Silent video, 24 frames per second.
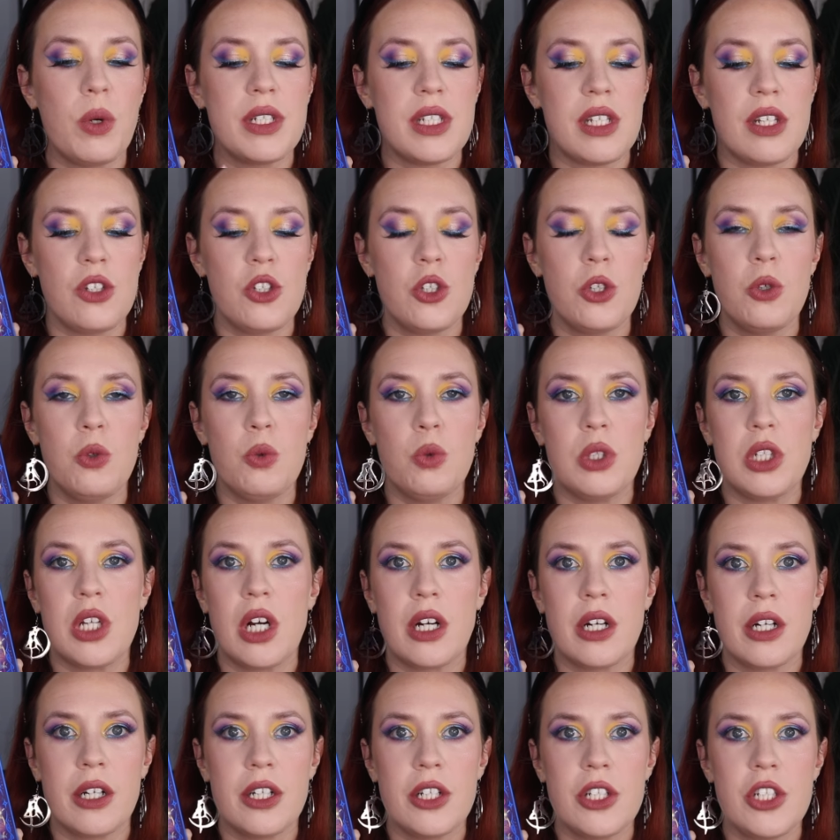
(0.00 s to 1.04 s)
wasn't too
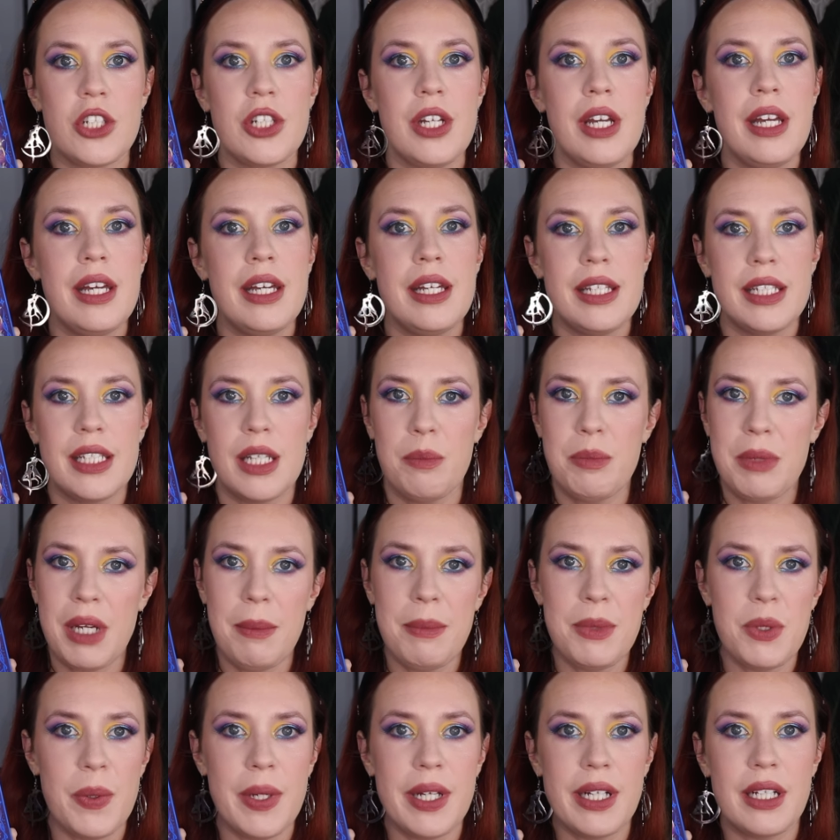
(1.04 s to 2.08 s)
large.
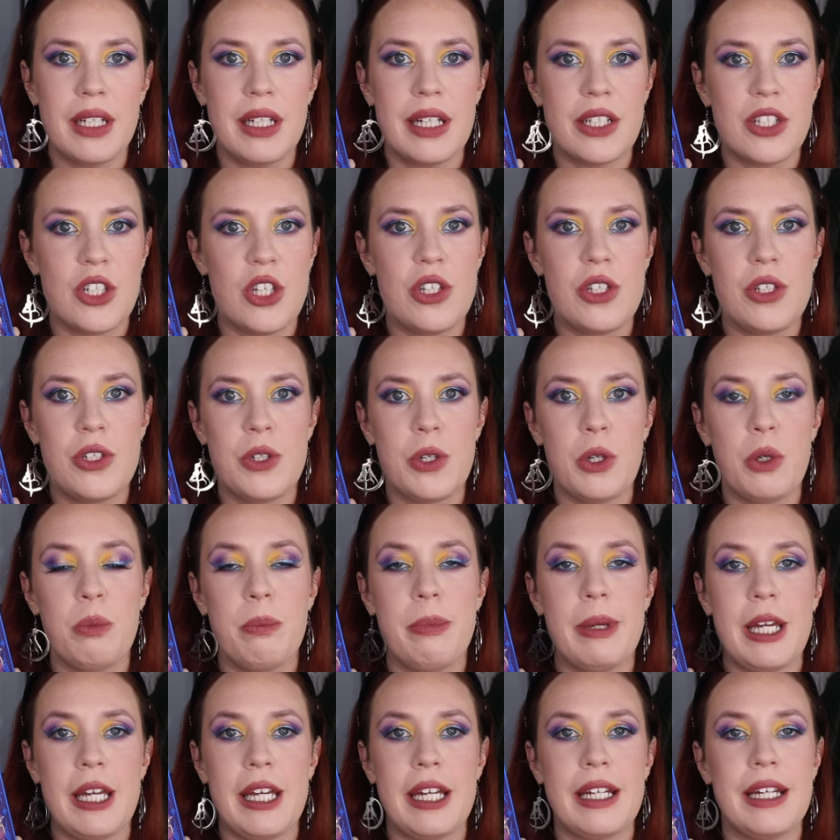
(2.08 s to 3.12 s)
Sometimes when a collection's too
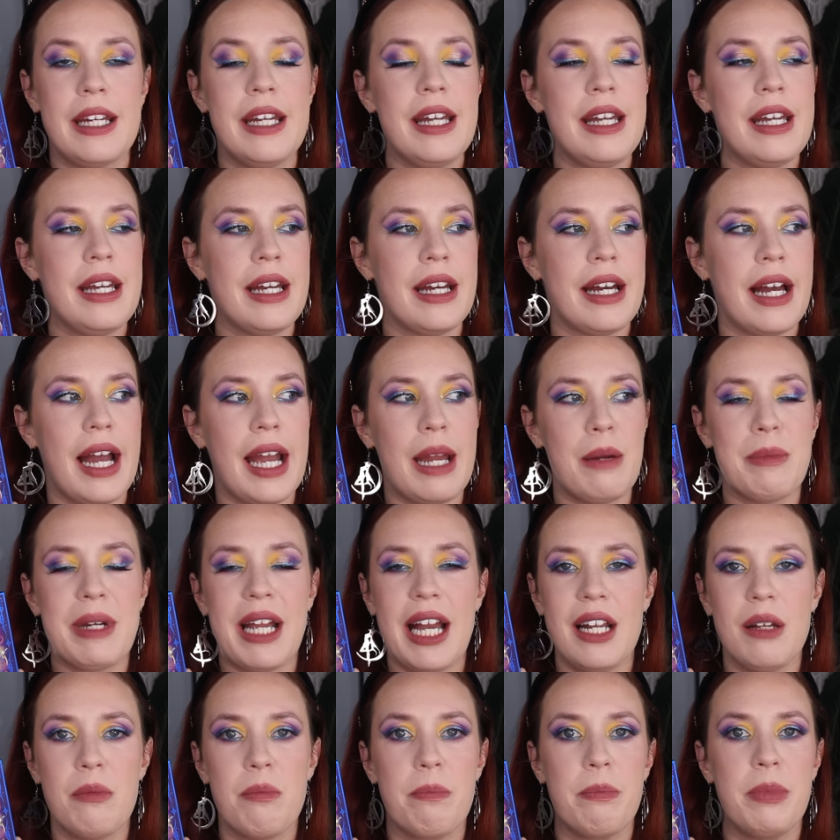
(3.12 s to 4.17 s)
big, I'm
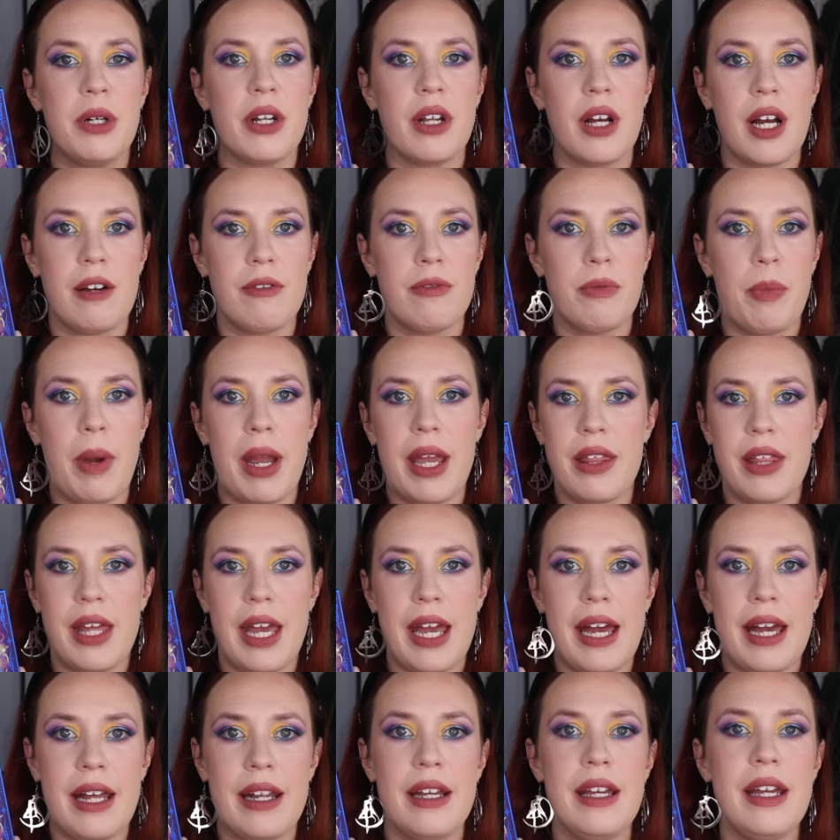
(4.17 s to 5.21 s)
kind of put off by
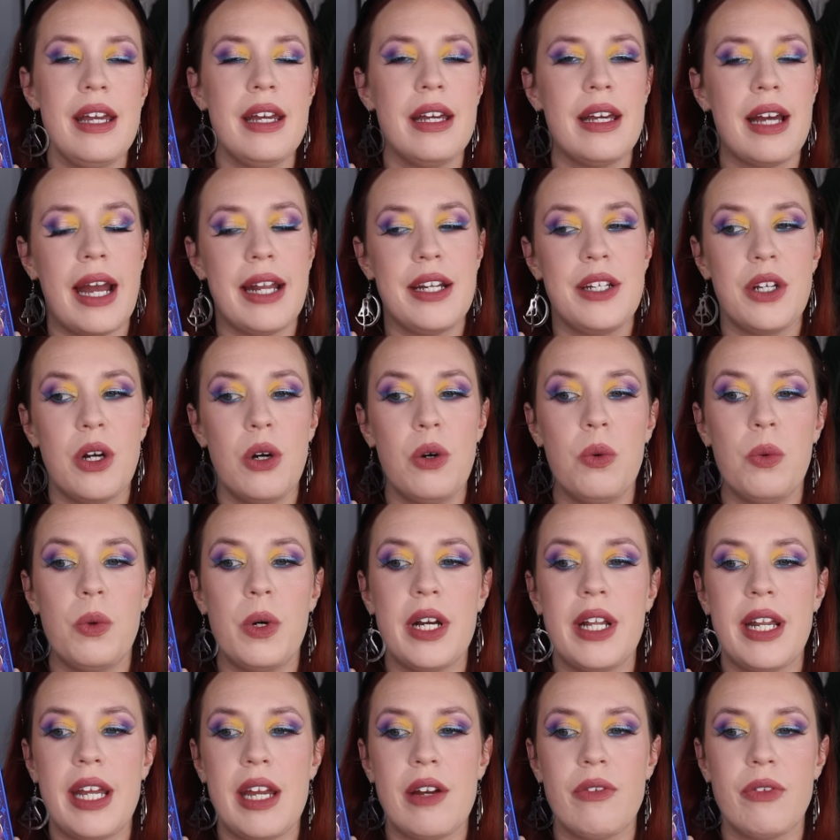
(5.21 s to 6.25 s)
that. I don't
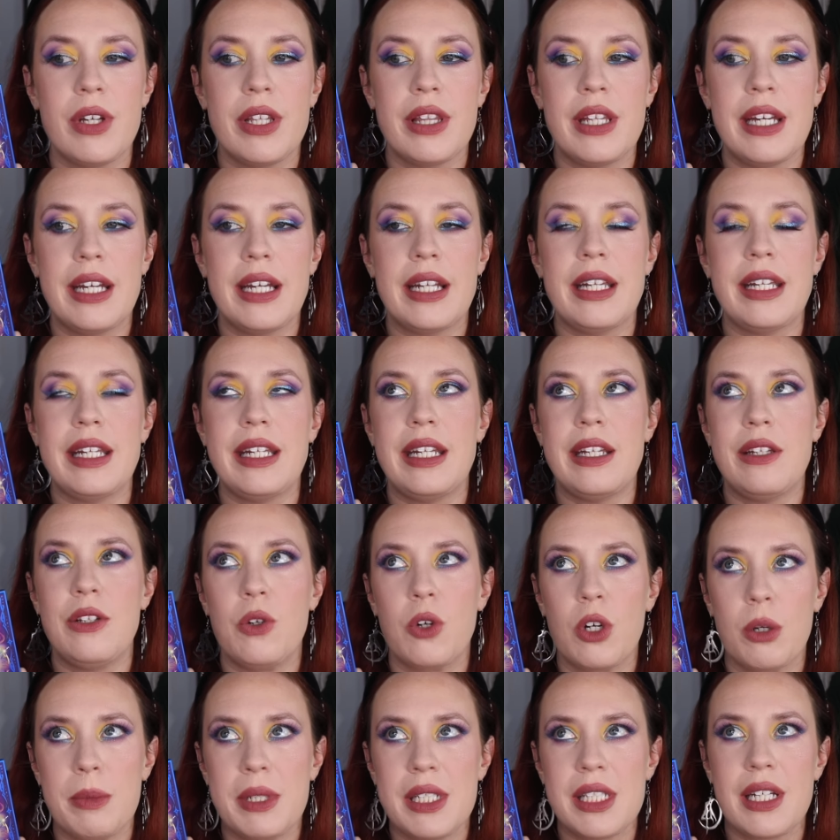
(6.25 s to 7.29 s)
want everything in an
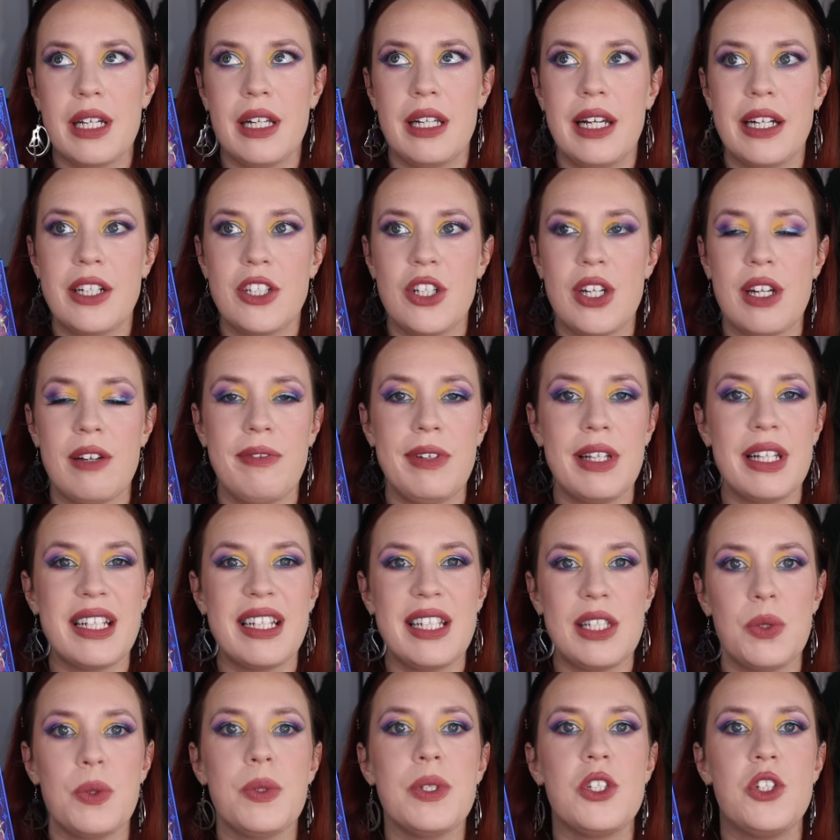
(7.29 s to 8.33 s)
enormous collection. I feel like
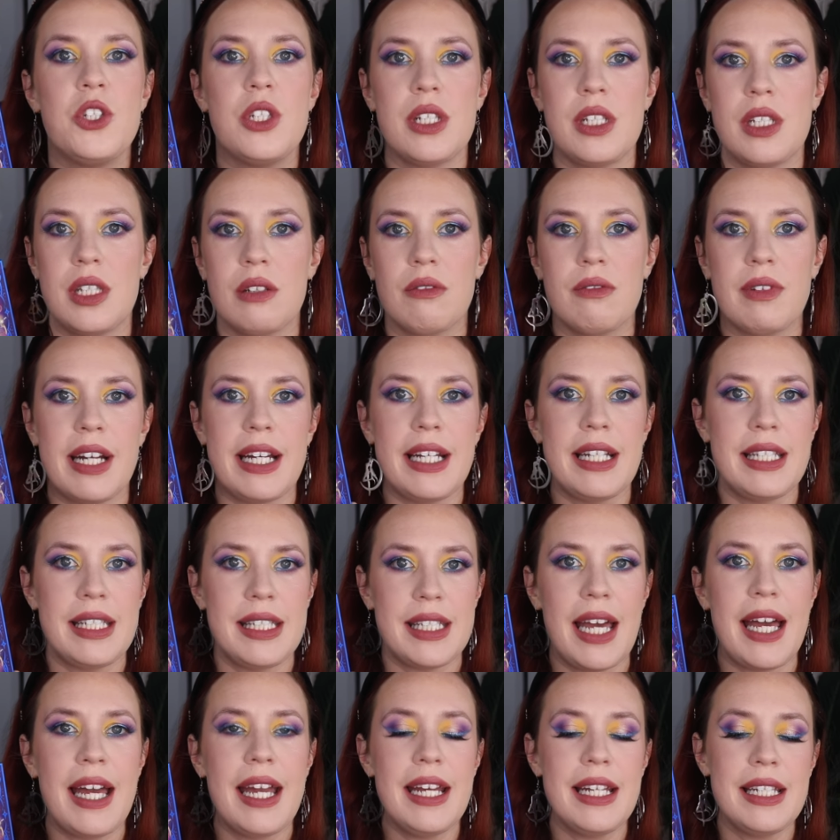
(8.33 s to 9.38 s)
this was just the right
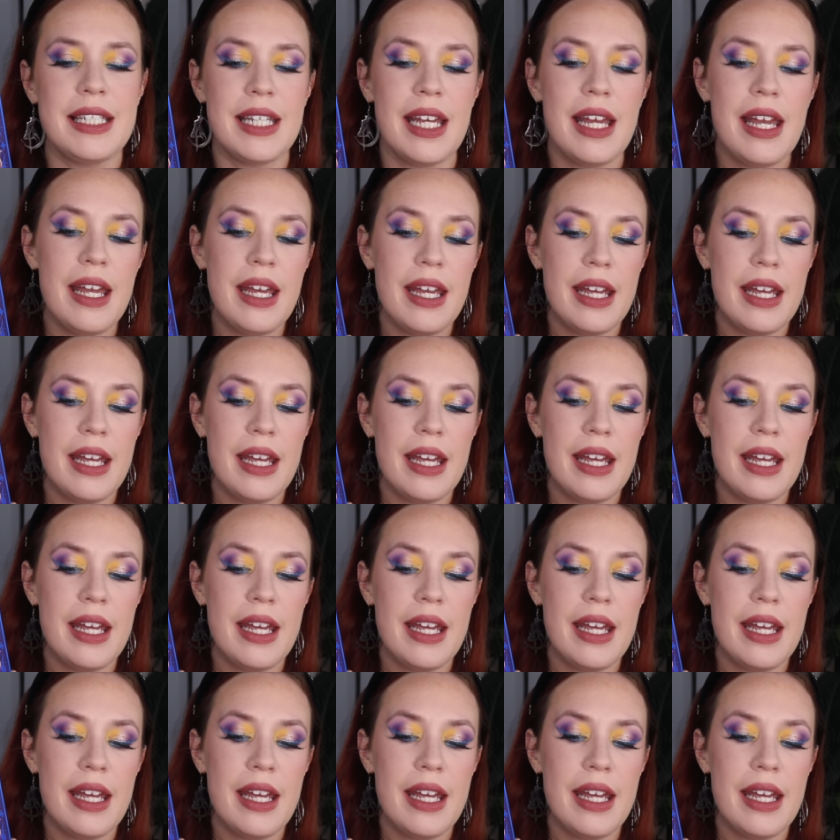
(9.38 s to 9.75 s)
size.